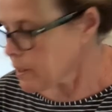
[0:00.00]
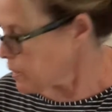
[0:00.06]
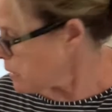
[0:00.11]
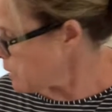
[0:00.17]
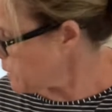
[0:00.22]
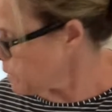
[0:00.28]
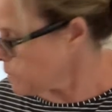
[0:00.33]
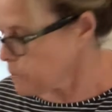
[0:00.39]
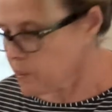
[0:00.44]

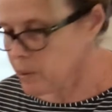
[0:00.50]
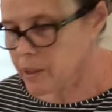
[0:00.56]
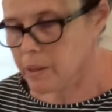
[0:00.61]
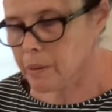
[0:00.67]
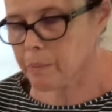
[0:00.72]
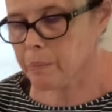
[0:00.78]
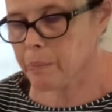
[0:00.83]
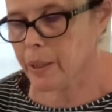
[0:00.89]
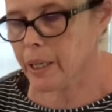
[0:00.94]
I want to
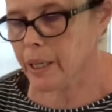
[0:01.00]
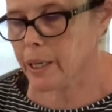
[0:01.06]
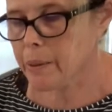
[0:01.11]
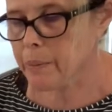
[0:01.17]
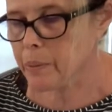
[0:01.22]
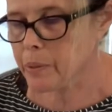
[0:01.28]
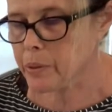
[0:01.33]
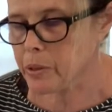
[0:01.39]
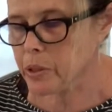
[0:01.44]
be
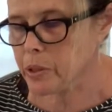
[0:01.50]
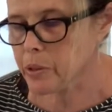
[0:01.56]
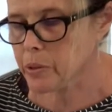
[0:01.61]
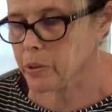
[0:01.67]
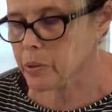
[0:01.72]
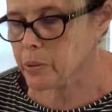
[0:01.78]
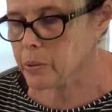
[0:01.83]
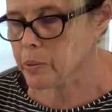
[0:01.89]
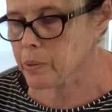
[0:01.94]
able
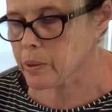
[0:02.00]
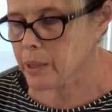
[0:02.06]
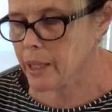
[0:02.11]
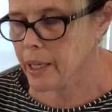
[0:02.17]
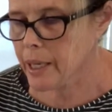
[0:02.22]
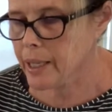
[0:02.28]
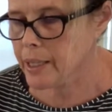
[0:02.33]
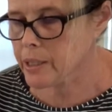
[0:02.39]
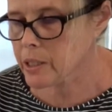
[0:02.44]
to
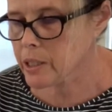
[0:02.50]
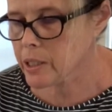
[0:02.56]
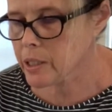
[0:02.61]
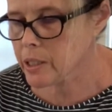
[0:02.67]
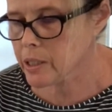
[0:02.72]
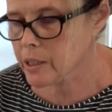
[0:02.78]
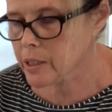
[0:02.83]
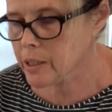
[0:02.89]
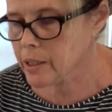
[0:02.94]
catch
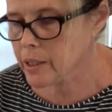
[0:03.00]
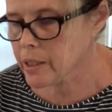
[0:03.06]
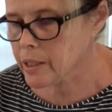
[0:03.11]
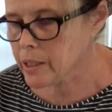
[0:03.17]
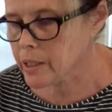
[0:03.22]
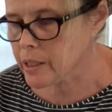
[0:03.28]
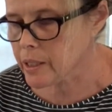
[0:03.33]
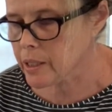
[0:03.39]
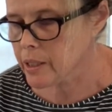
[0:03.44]

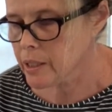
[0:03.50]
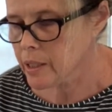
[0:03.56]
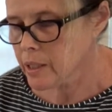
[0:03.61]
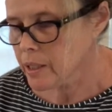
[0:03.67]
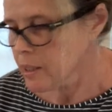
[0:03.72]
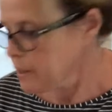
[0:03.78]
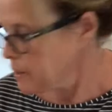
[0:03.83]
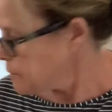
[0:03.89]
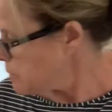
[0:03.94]
the
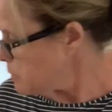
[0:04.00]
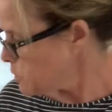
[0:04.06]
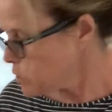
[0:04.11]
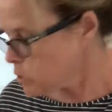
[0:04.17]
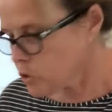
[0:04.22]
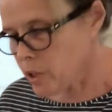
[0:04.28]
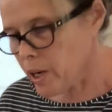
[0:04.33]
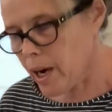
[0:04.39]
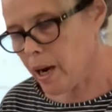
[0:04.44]

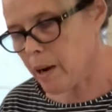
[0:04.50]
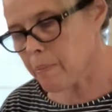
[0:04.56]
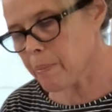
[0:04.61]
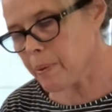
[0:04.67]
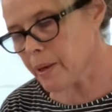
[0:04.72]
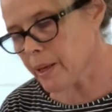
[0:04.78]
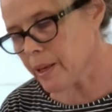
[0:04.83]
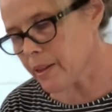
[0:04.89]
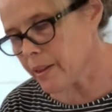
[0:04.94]
strap,
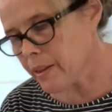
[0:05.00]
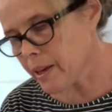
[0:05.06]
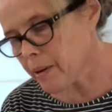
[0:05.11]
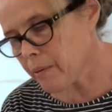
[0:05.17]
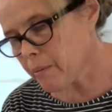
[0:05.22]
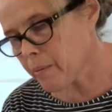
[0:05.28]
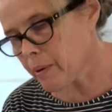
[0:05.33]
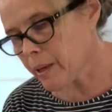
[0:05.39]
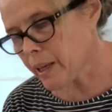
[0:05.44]
and
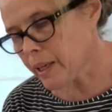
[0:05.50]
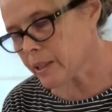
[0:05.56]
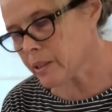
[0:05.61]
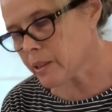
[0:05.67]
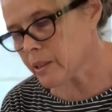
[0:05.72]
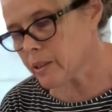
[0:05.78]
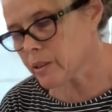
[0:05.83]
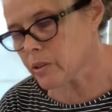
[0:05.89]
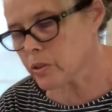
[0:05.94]
then when I
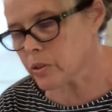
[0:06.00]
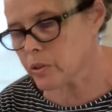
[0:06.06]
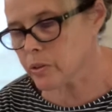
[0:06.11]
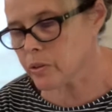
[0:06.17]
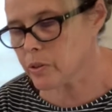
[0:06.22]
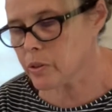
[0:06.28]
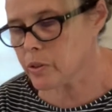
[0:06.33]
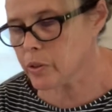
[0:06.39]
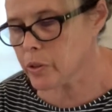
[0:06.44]

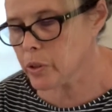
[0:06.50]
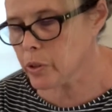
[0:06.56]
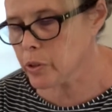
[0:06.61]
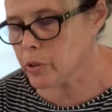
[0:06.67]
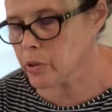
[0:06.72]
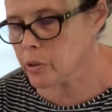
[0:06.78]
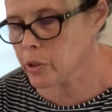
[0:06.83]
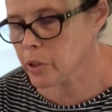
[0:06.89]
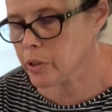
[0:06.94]
do
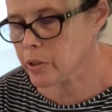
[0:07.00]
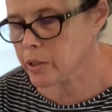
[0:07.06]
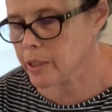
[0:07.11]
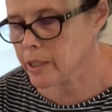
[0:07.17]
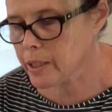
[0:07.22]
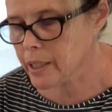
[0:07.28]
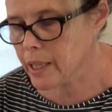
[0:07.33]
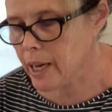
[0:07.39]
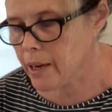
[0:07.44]
turn it
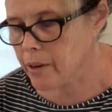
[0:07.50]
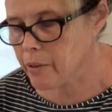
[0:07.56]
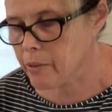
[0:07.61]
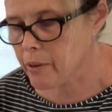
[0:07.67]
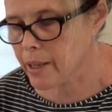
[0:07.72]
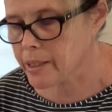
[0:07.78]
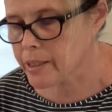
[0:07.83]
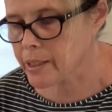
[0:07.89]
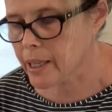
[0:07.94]
at the
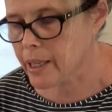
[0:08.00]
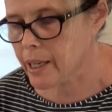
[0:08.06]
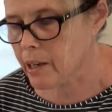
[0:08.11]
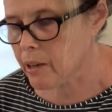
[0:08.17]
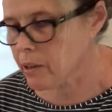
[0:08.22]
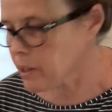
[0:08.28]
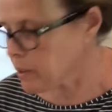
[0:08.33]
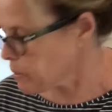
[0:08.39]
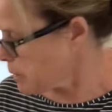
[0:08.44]
right side out
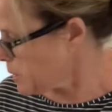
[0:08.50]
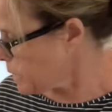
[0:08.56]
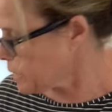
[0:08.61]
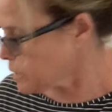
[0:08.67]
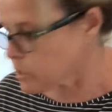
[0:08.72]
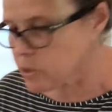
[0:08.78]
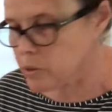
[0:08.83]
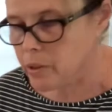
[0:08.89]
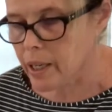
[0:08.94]
and I
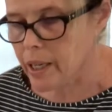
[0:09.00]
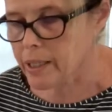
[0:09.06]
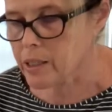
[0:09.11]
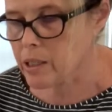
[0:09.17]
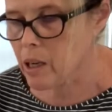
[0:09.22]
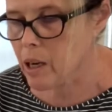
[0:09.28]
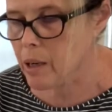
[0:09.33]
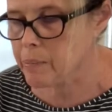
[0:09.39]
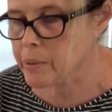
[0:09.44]
do that
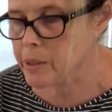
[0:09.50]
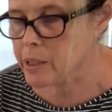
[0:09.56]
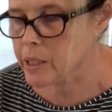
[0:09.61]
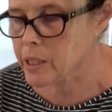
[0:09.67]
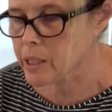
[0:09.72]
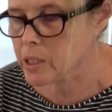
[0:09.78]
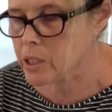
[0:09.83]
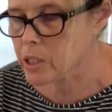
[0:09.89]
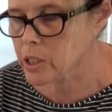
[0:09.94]
top
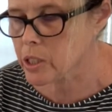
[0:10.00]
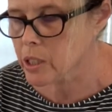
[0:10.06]
stitch